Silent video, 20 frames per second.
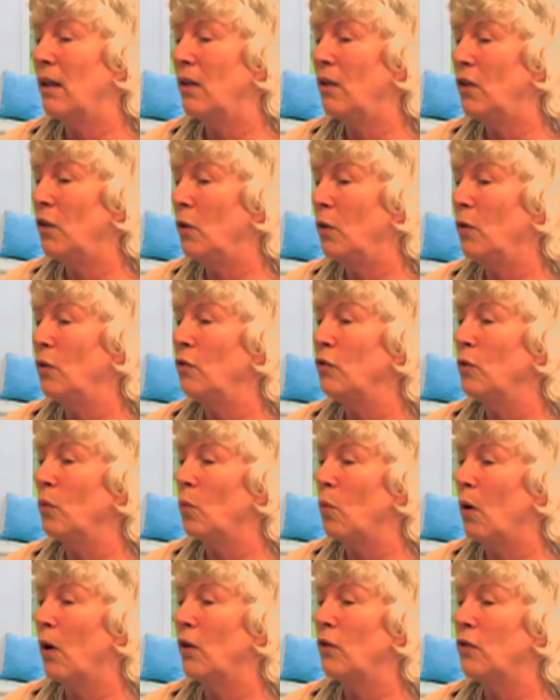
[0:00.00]
Yahusha
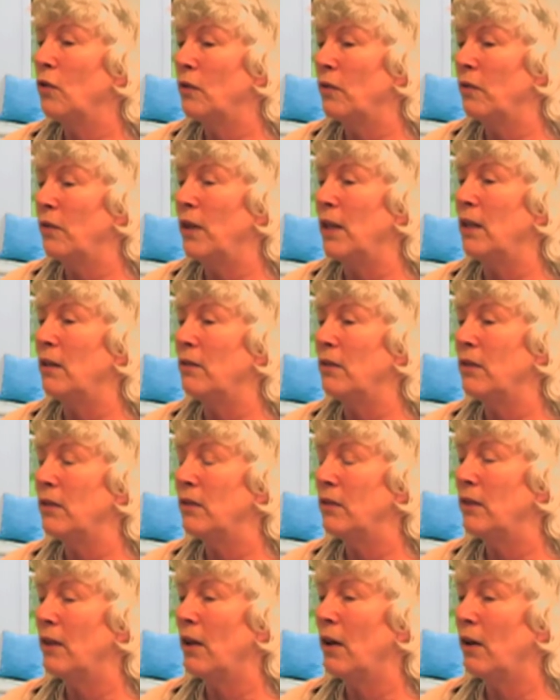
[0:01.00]
washed the feet of
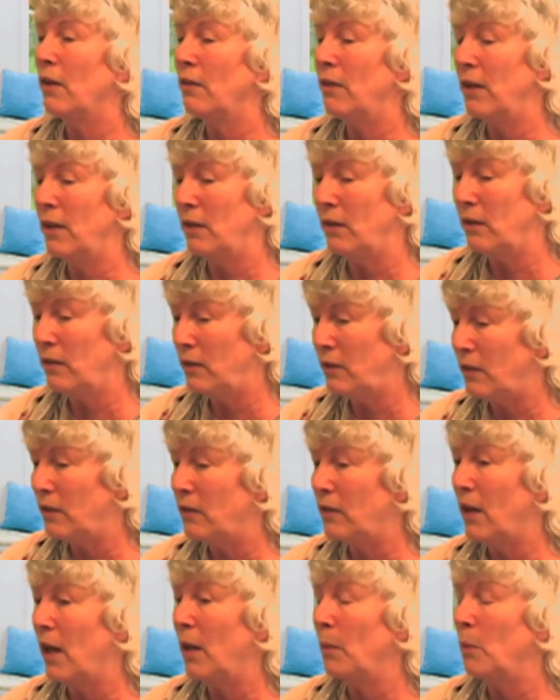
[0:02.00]
his
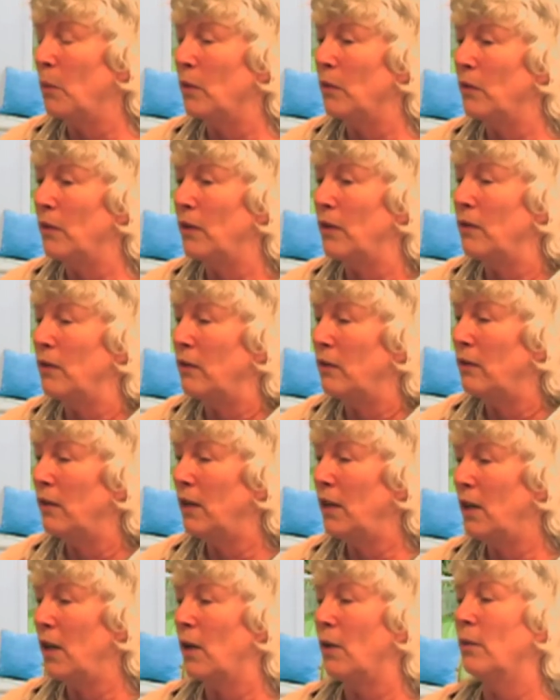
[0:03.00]
disciples,
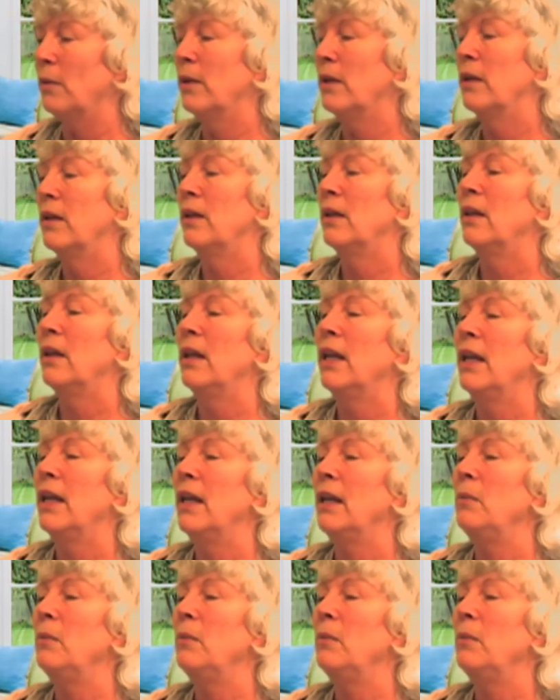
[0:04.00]
you know. He